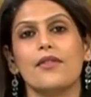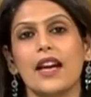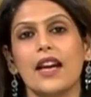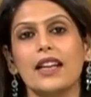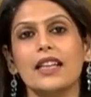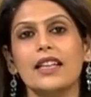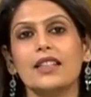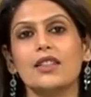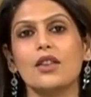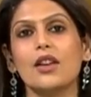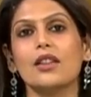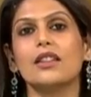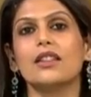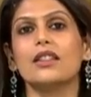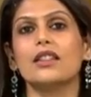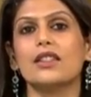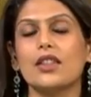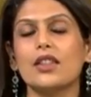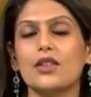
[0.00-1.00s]
Frankly, it's not
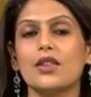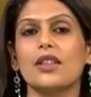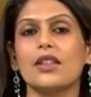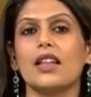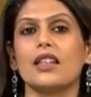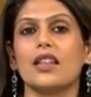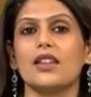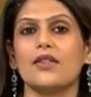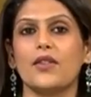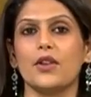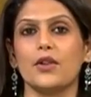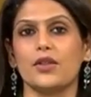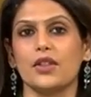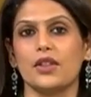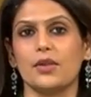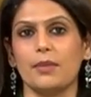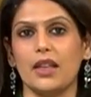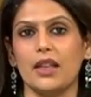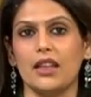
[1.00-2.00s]
the decision that
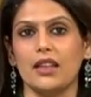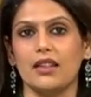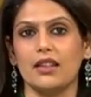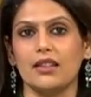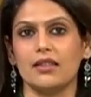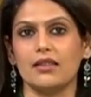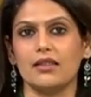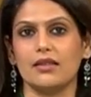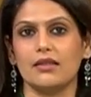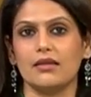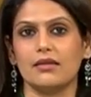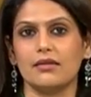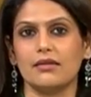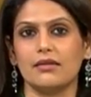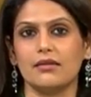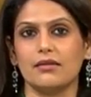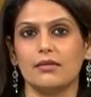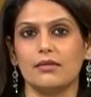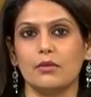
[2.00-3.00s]
confuses me.
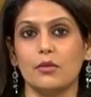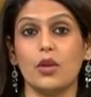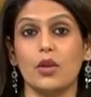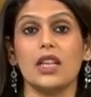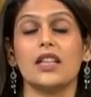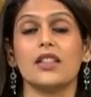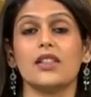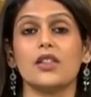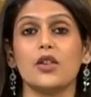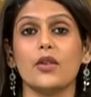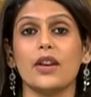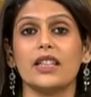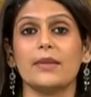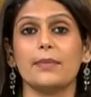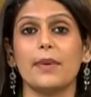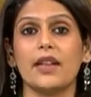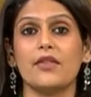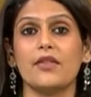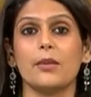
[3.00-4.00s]
What else do you
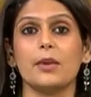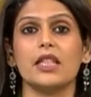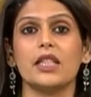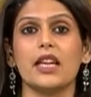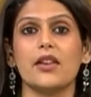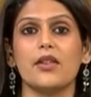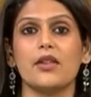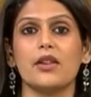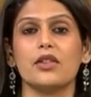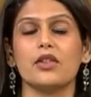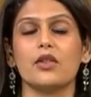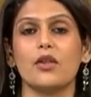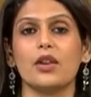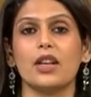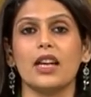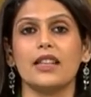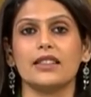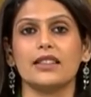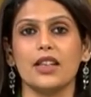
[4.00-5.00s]
expect from a terrorist
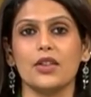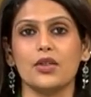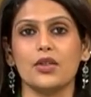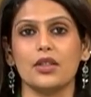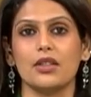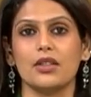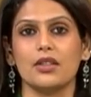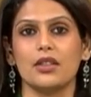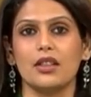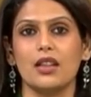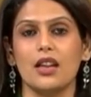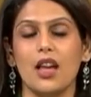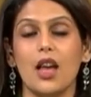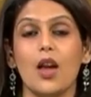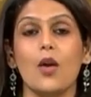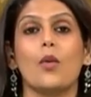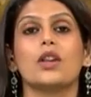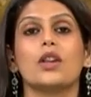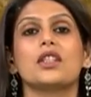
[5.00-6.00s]
organization?
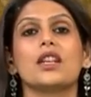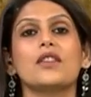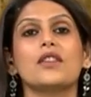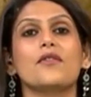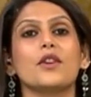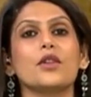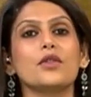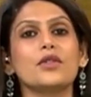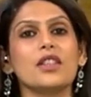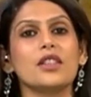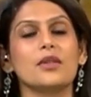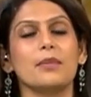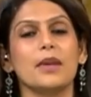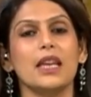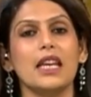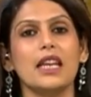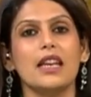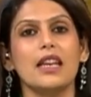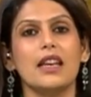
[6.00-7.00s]
What confuses
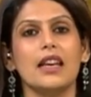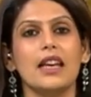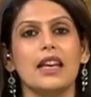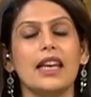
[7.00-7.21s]
me